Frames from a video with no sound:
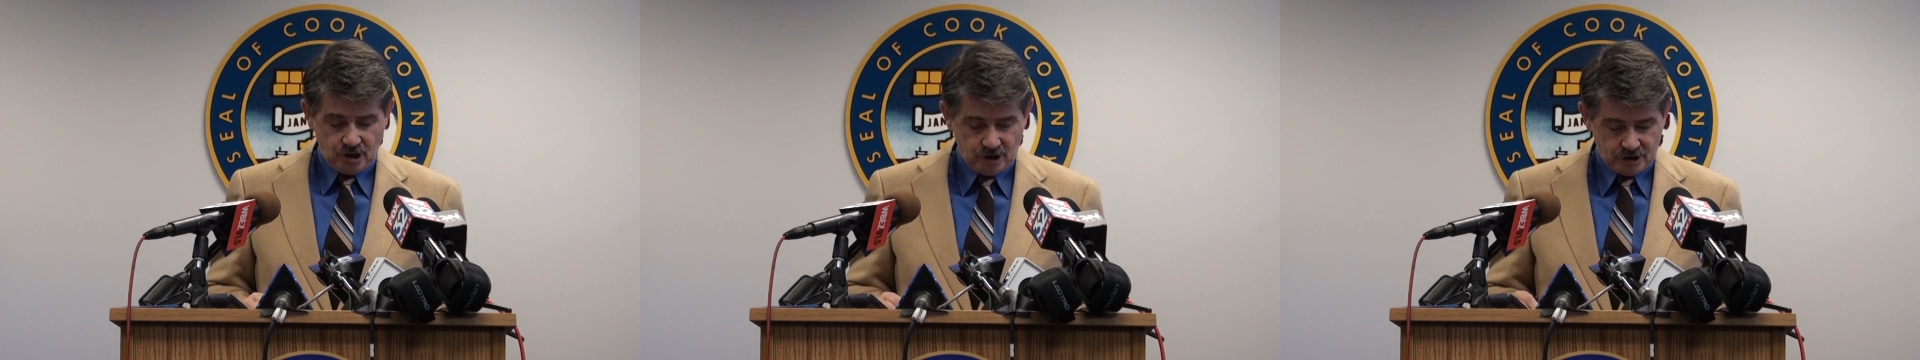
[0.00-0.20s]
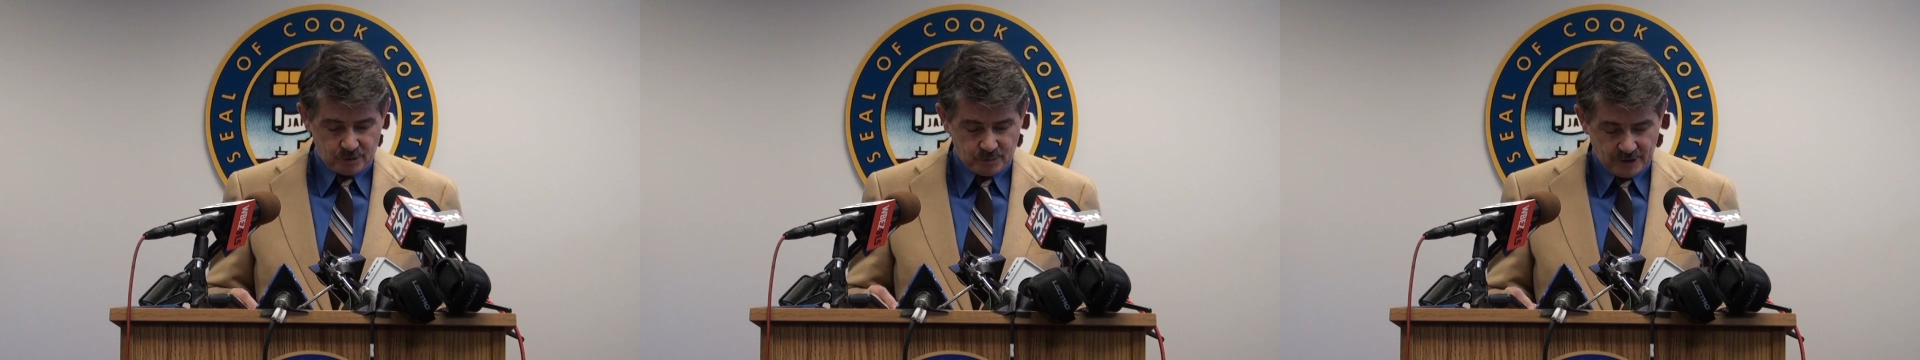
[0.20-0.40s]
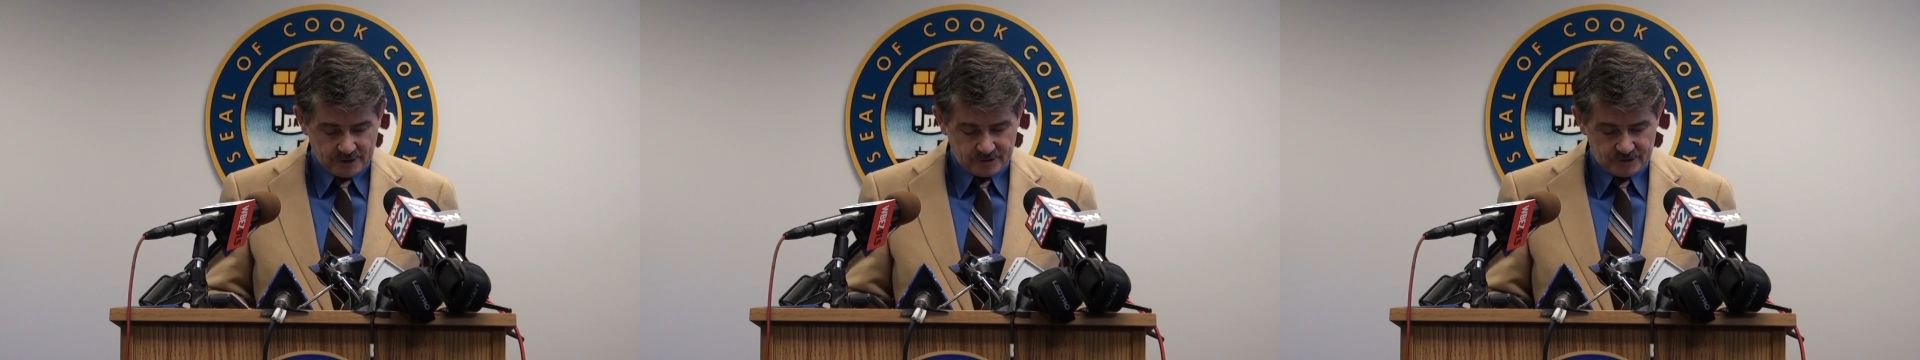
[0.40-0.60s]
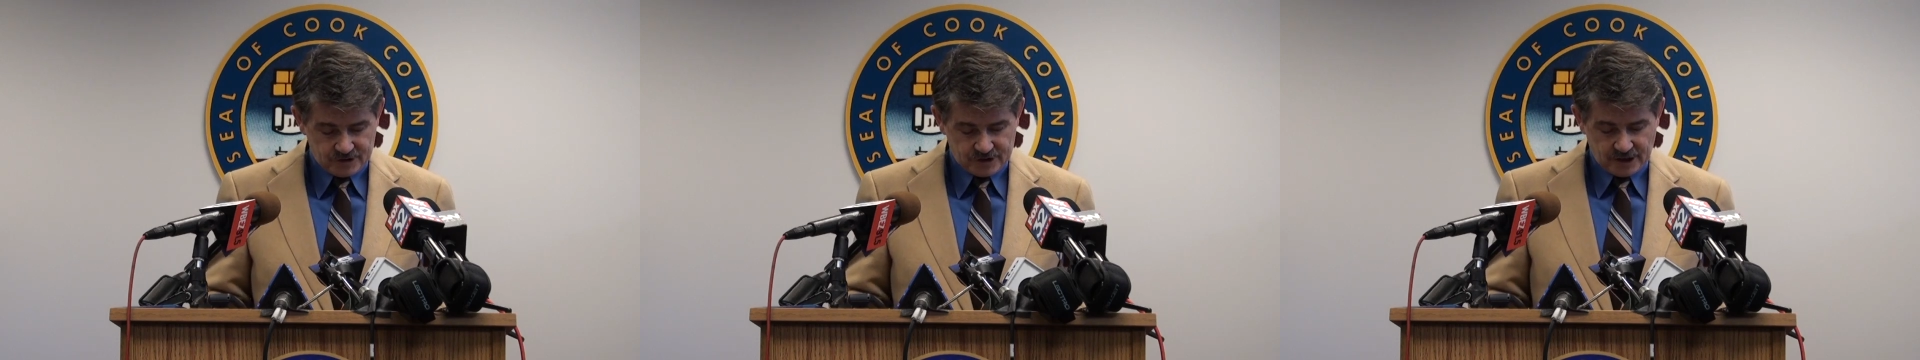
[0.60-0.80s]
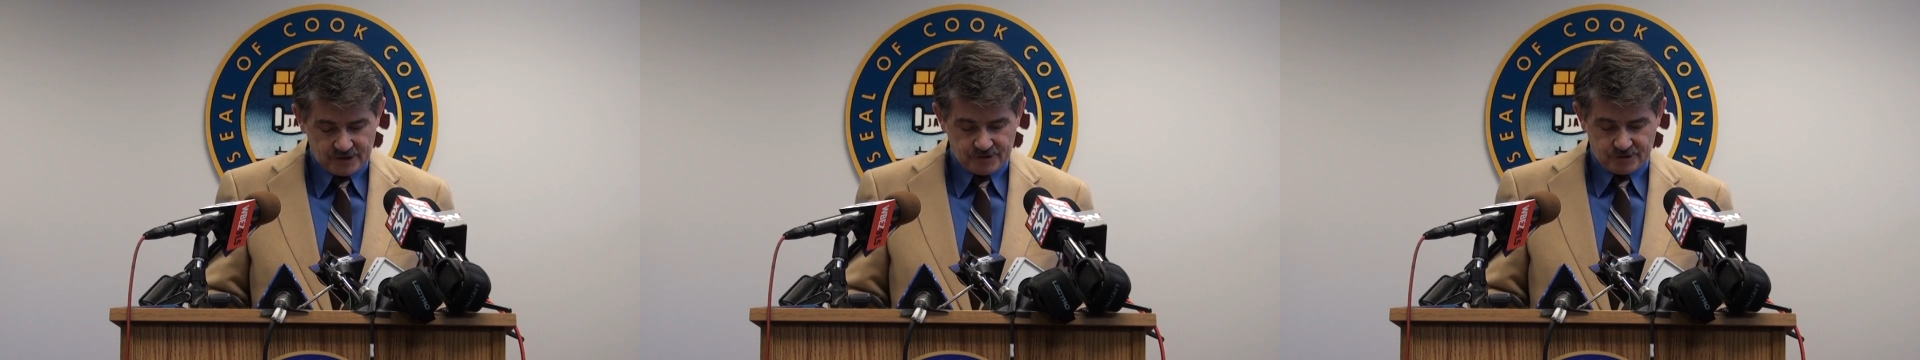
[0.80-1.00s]
on a regularly
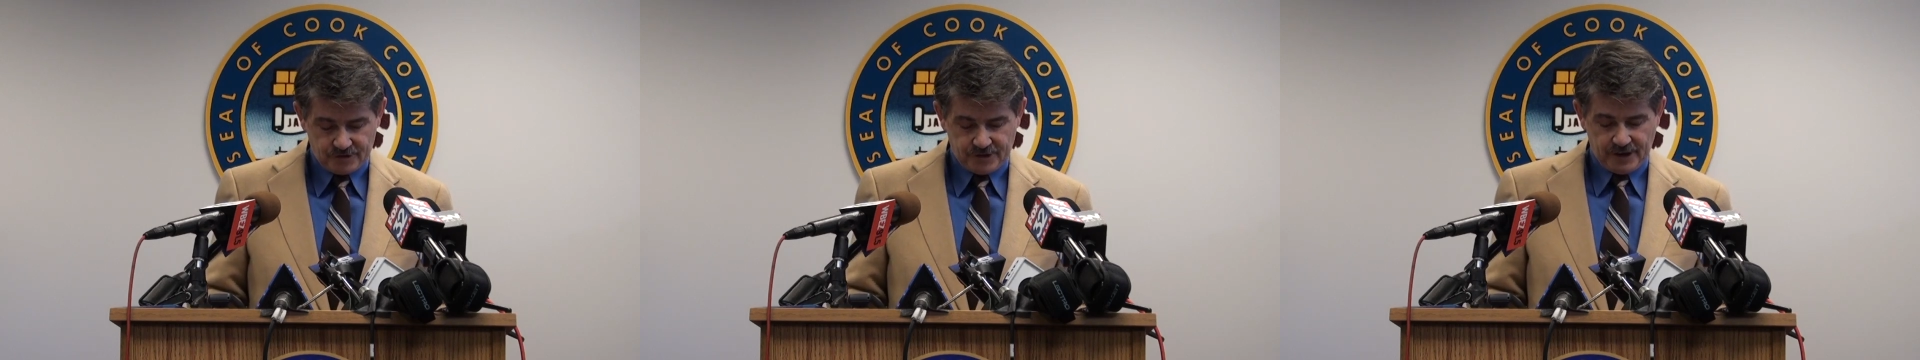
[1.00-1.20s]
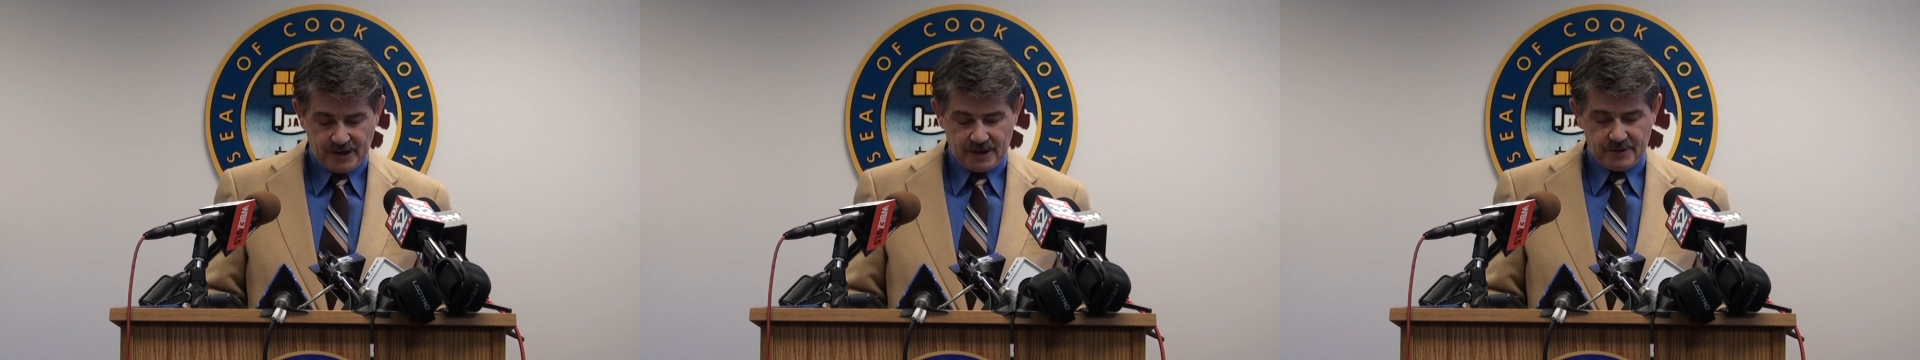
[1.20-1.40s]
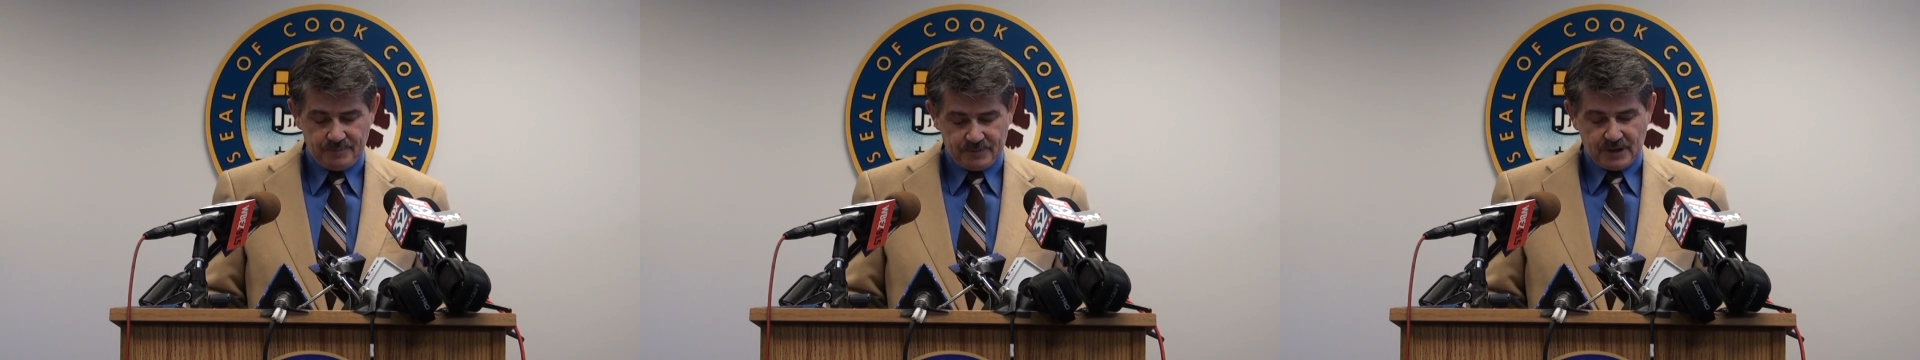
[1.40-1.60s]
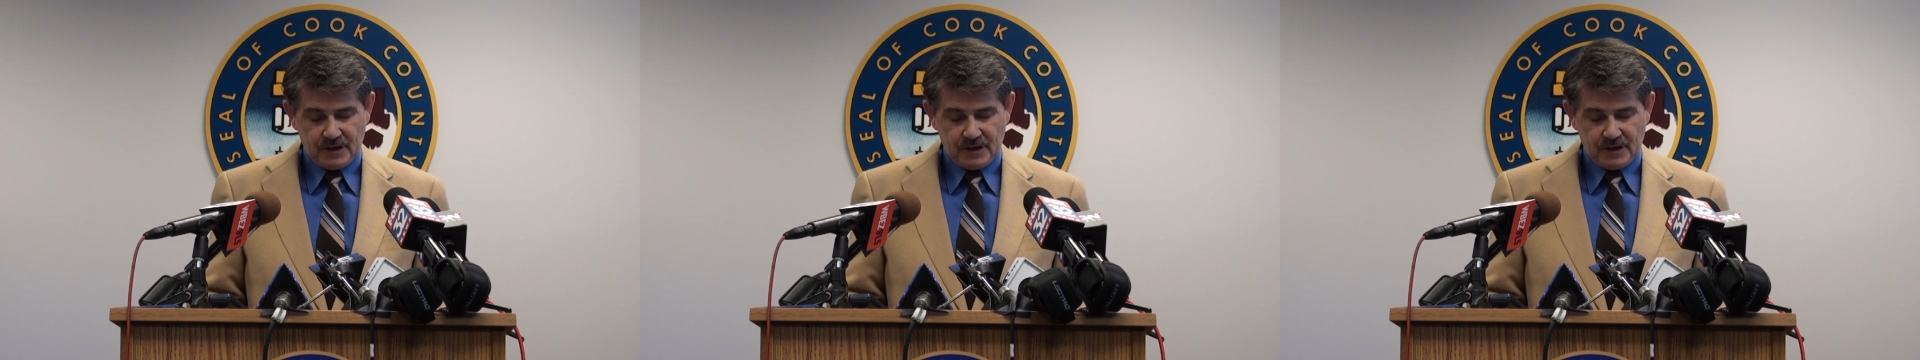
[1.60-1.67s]
scheduled day.